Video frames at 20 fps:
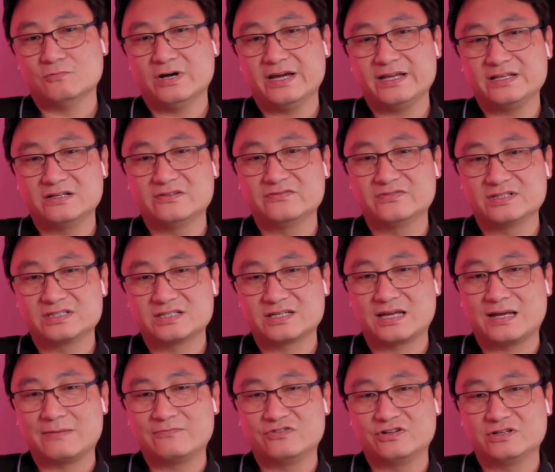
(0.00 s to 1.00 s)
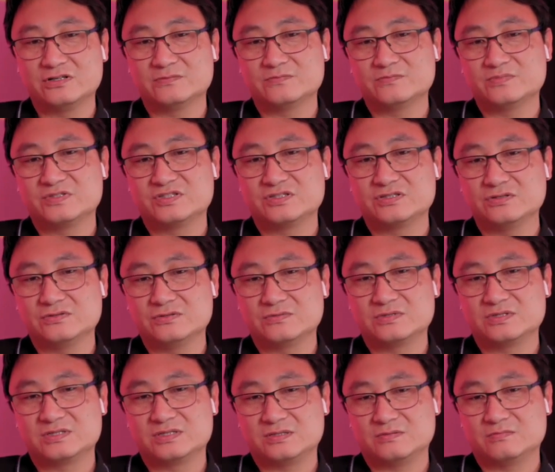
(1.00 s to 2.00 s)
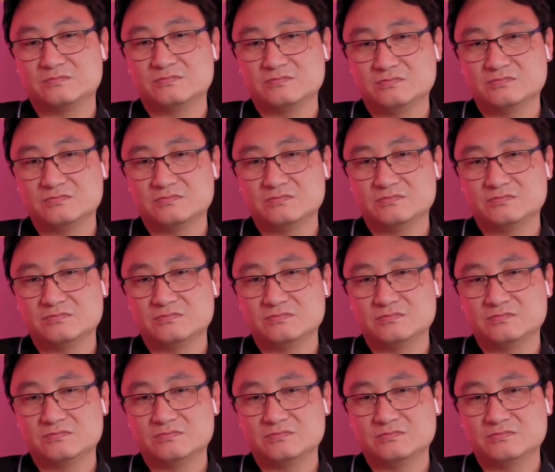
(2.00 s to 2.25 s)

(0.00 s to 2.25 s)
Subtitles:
weight of this camera suits